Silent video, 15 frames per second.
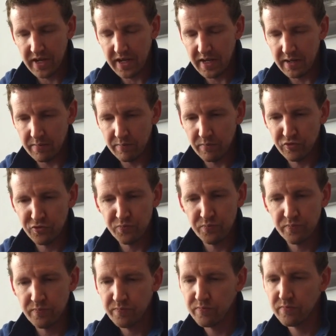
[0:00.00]
um,
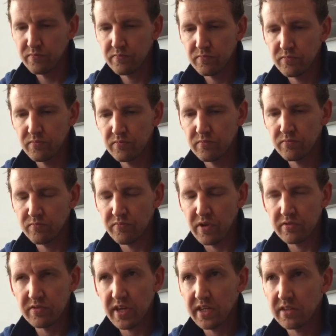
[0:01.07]

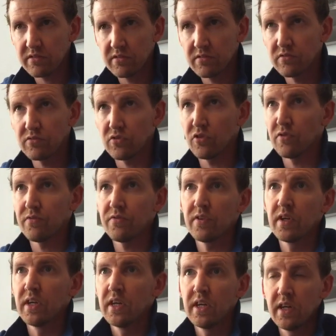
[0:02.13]
rotate sort of
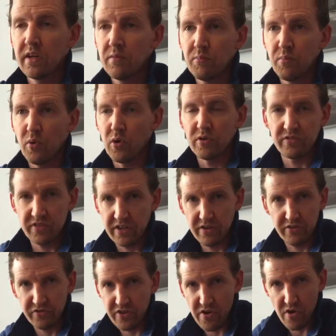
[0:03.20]

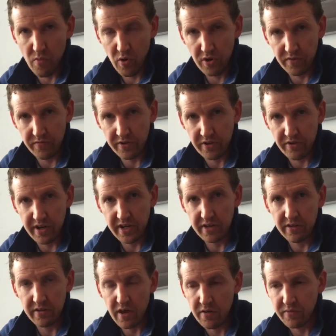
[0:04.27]
0.001 of a degree
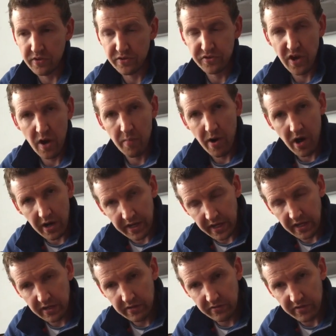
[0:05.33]
and over the time I
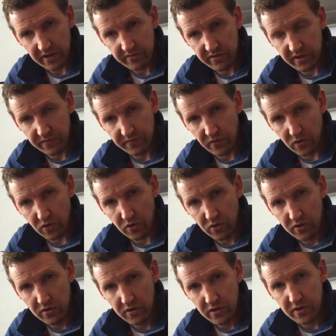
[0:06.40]
tested it
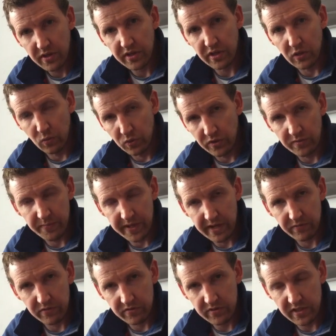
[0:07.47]
for you wouldn't have been
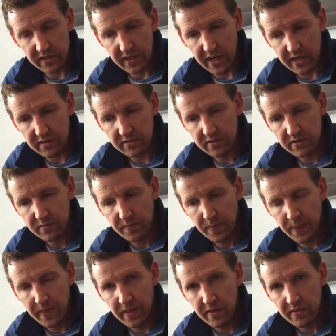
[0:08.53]
able to see that
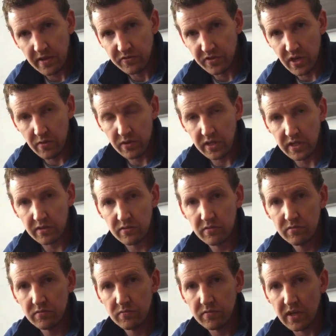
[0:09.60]
that's the only
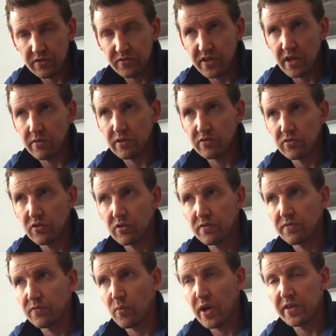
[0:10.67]
that's the only sort
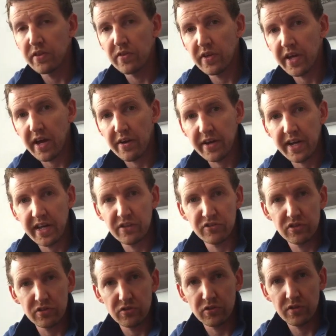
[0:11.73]
of way that the
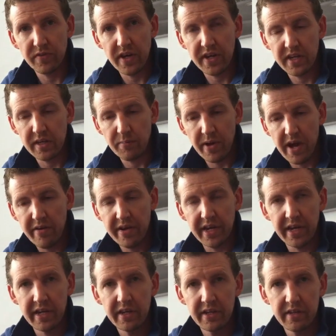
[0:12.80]
calculation could have had any
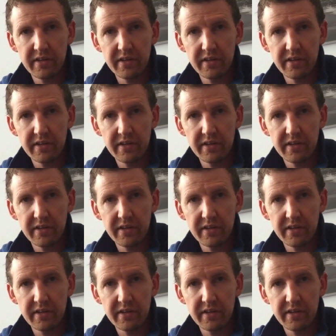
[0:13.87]
bearing